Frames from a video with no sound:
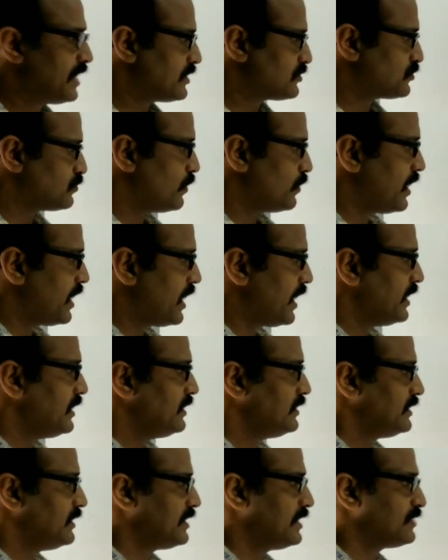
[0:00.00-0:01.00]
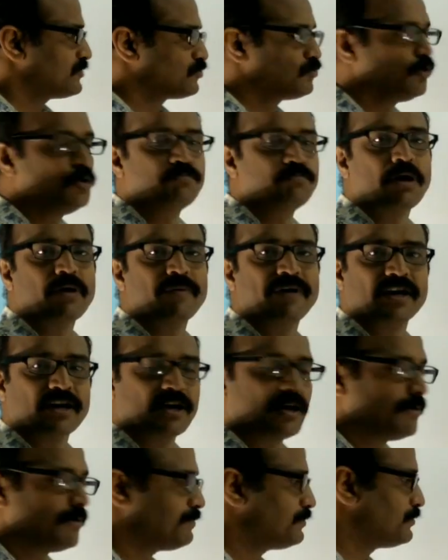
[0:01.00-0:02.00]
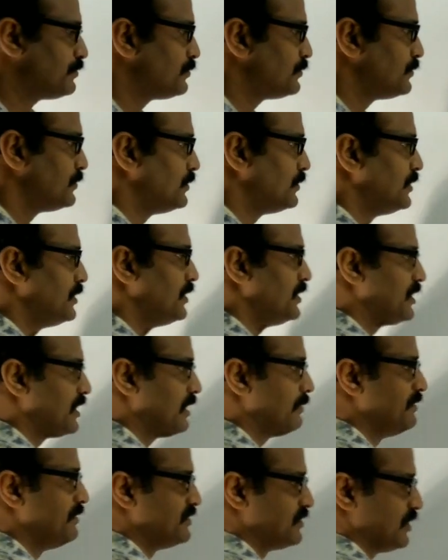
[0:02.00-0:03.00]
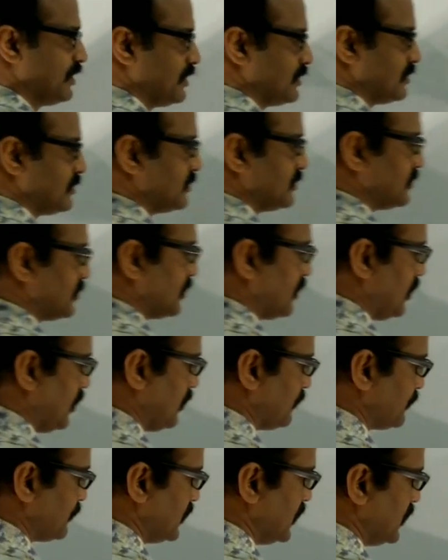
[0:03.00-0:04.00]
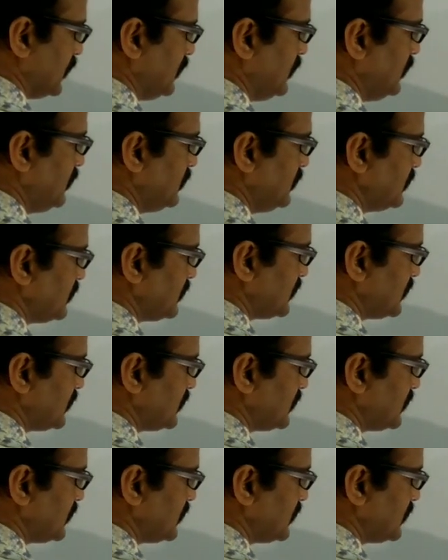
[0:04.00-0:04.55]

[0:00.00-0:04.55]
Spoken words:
That's why it has no power of division of the